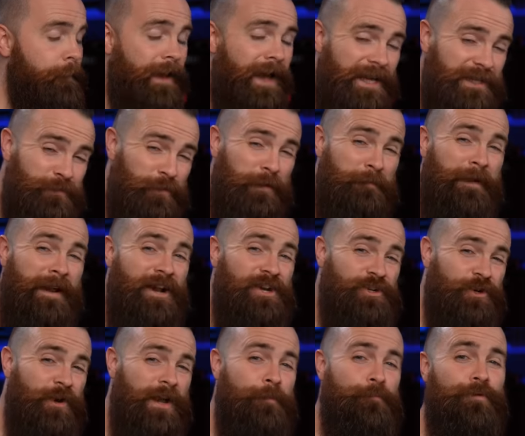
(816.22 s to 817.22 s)
a password
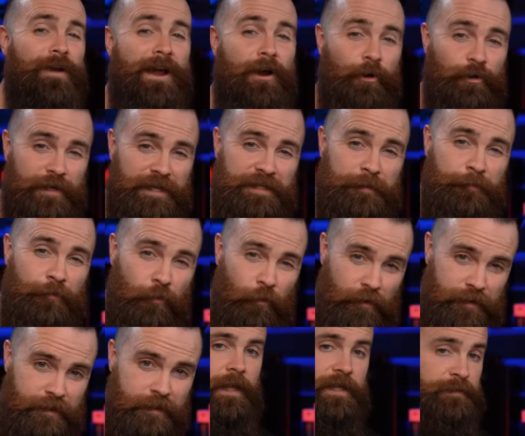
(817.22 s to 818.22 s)
manager, and priority
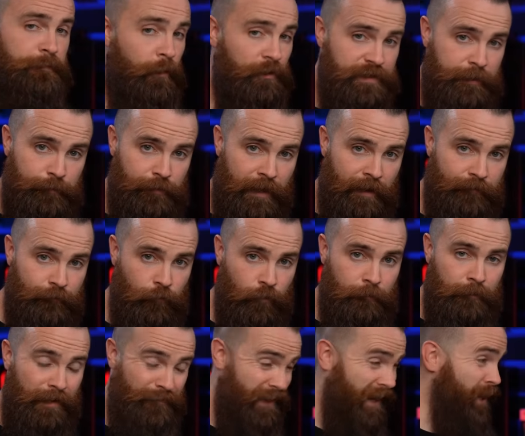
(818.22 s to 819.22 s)
support. It's
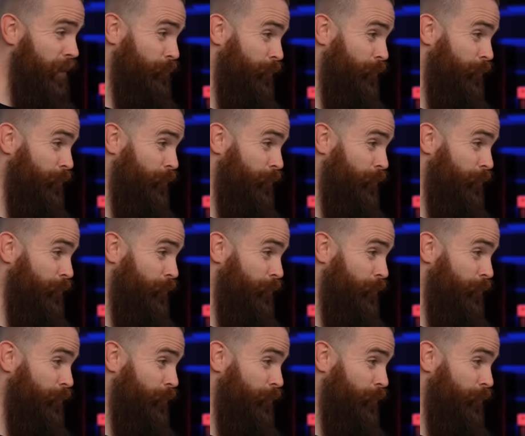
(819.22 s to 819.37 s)
multi-platform. I've got